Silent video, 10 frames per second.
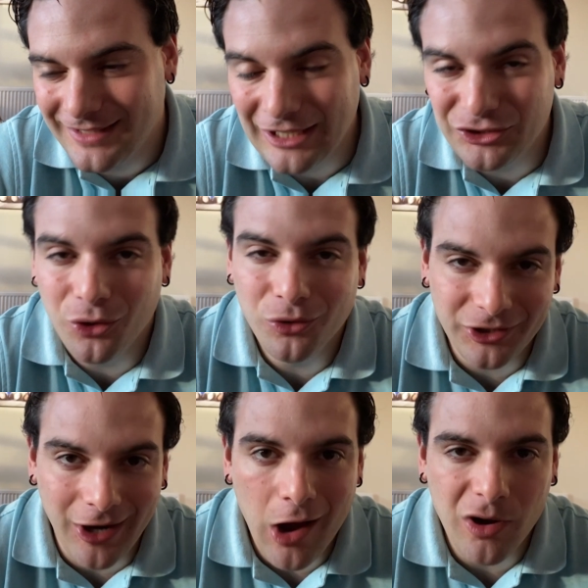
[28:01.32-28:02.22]
I told
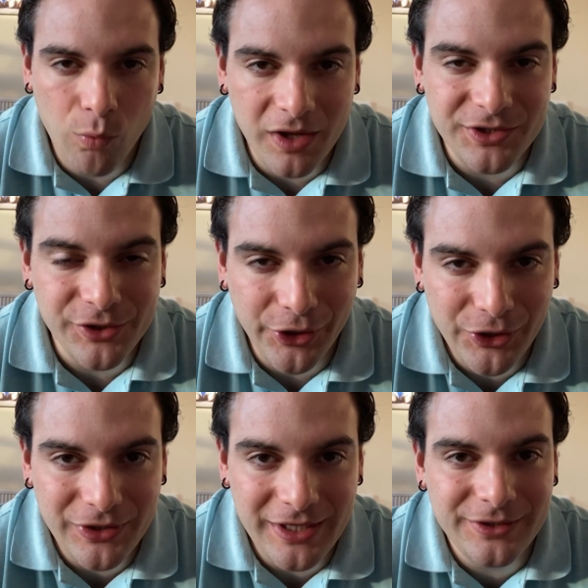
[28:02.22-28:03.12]
her how I once
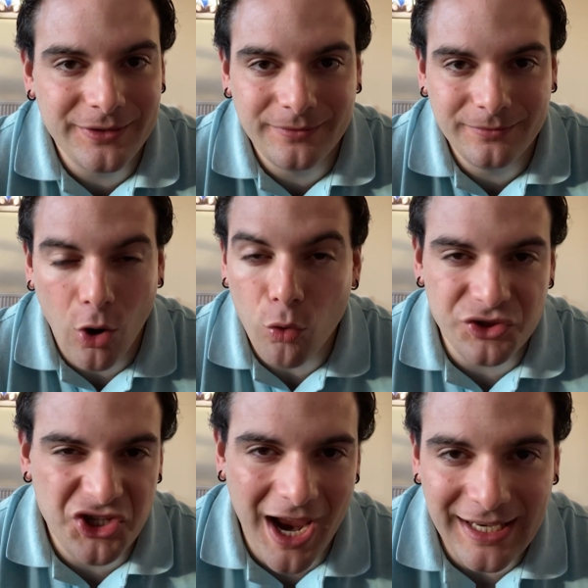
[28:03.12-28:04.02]
heard this
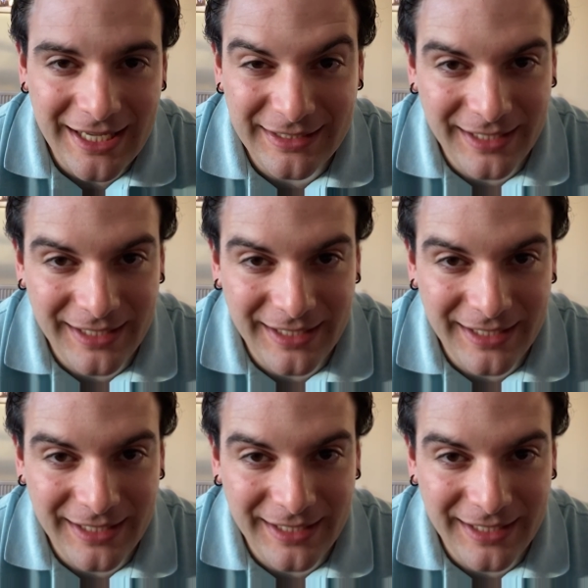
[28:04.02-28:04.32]
old Chinese